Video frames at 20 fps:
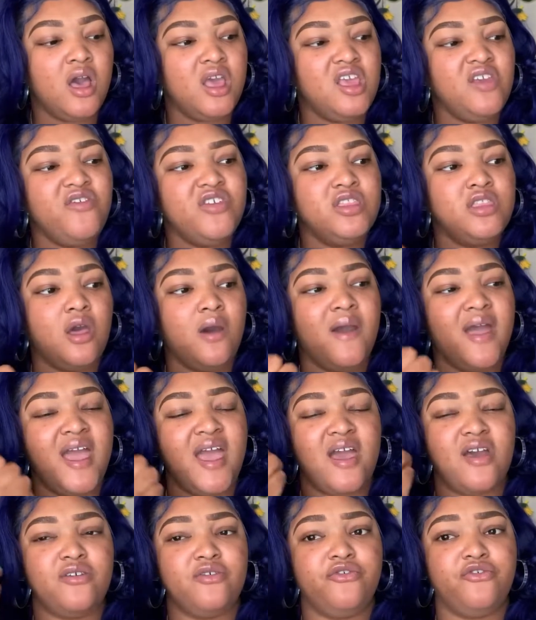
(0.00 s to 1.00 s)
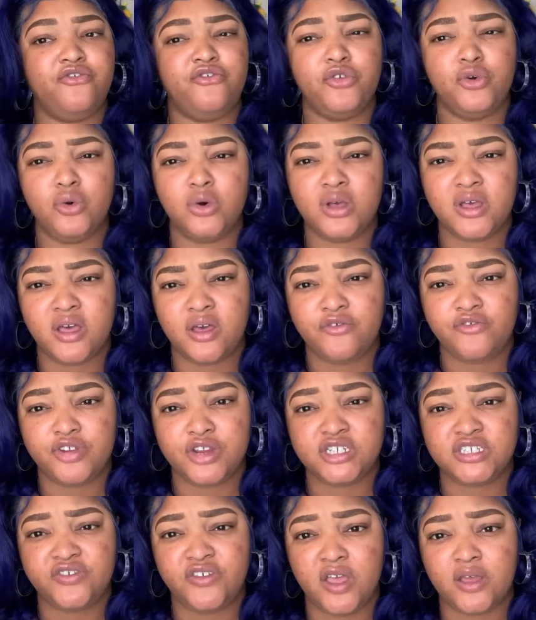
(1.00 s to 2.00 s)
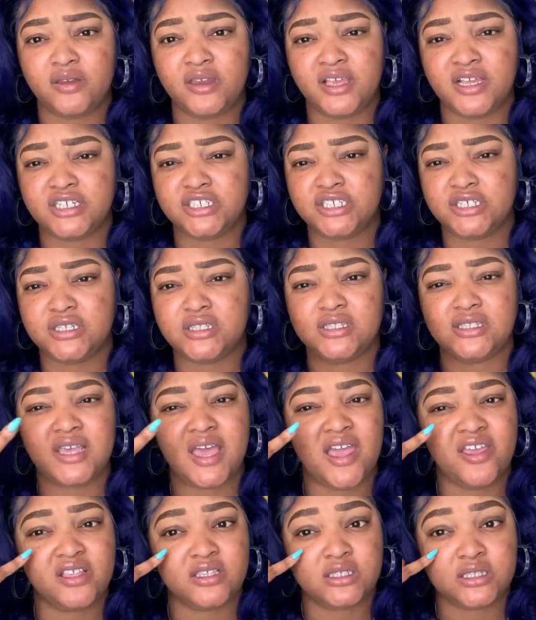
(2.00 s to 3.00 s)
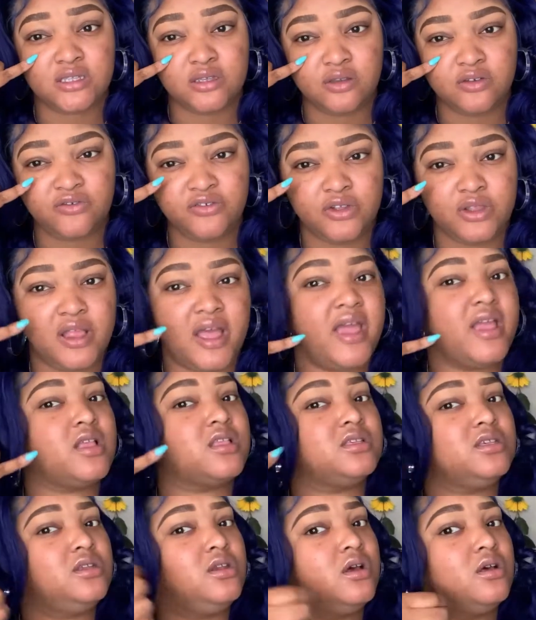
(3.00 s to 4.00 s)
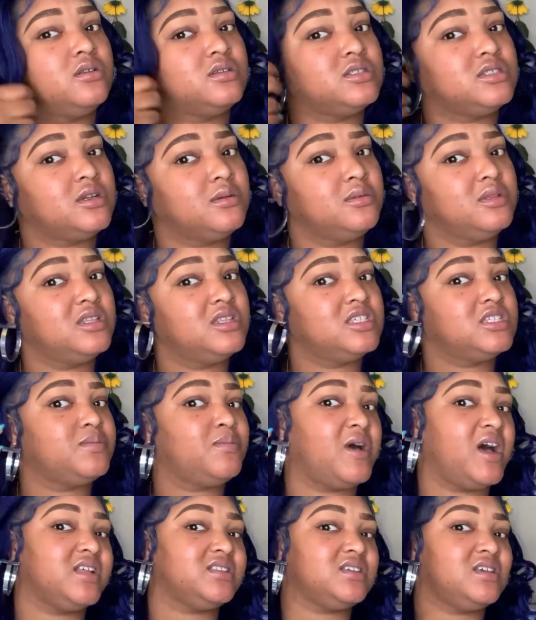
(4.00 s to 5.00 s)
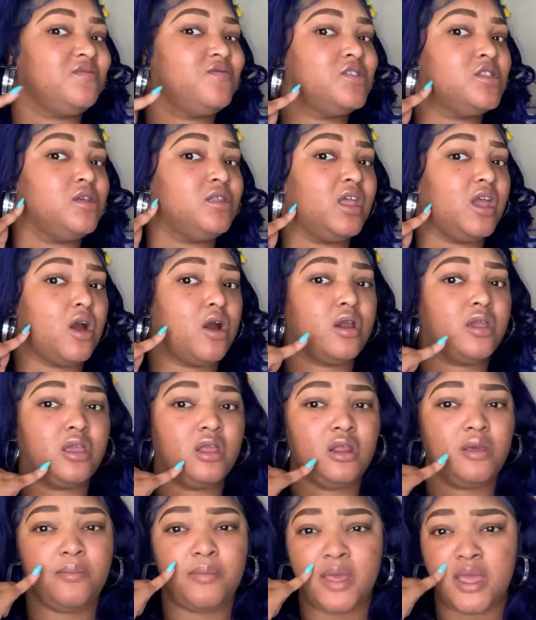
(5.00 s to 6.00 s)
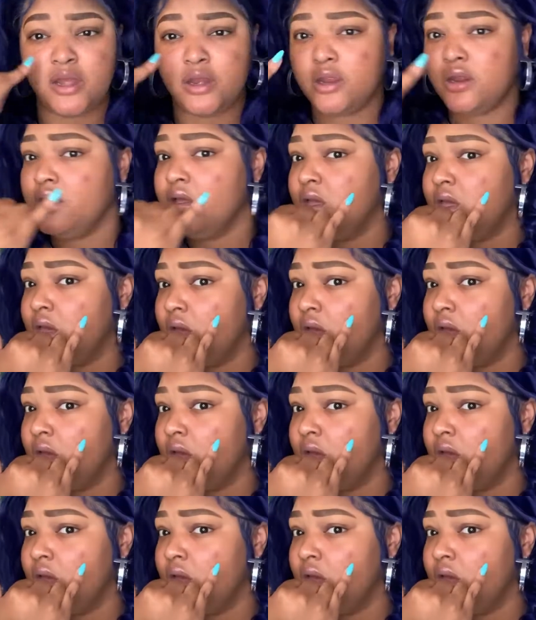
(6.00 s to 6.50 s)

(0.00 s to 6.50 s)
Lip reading: even though I have full coverage foundations, I still feel like, you know, some of the spots, even though they are getting better,